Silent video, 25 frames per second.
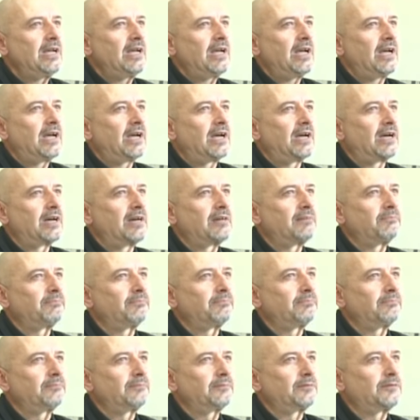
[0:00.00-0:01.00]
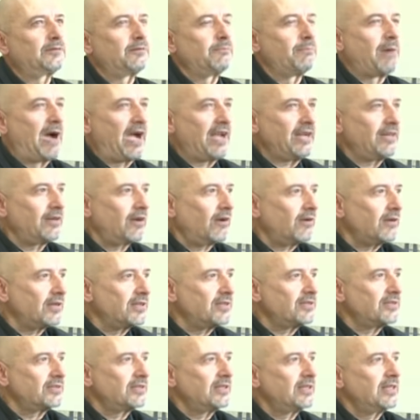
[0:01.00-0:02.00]
to my
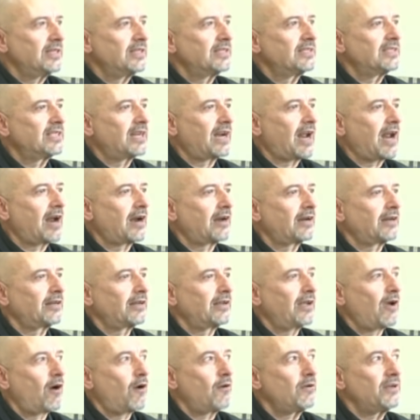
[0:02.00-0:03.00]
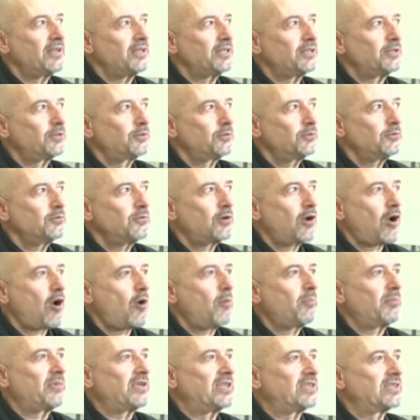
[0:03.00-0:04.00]
knowledge, there are only 2
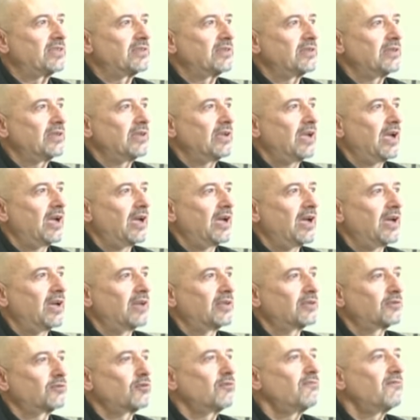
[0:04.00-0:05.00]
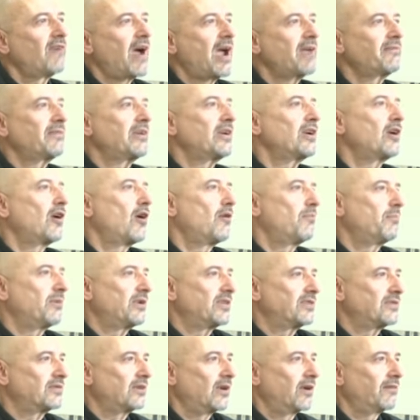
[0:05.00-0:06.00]
copies, surviving
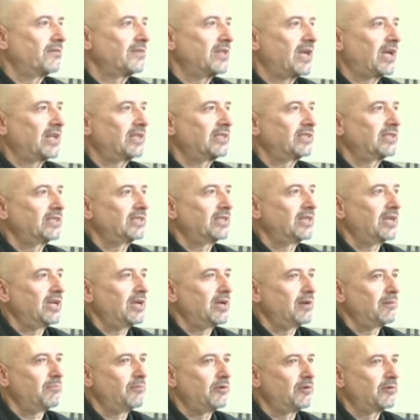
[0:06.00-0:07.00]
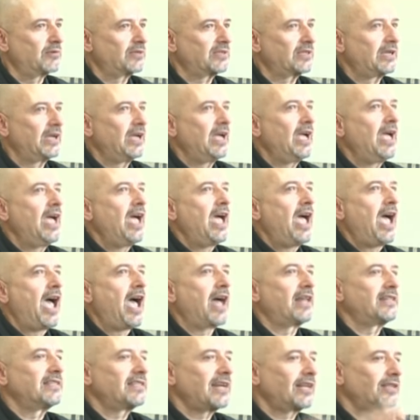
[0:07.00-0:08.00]
copies of that books.
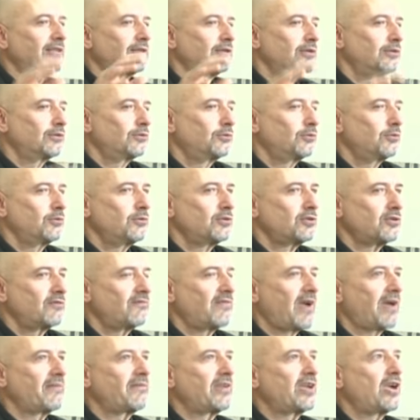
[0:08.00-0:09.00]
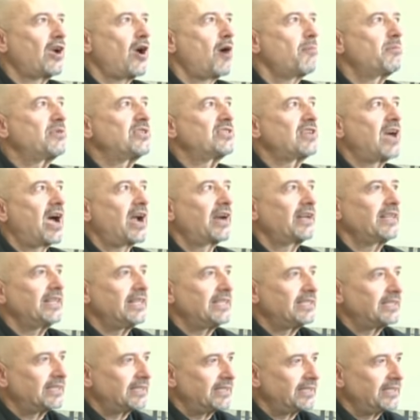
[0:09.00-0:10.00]
And that 2 surviving copies are in
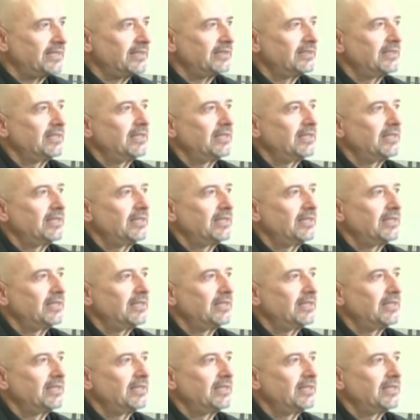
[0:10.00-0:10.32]
Italy,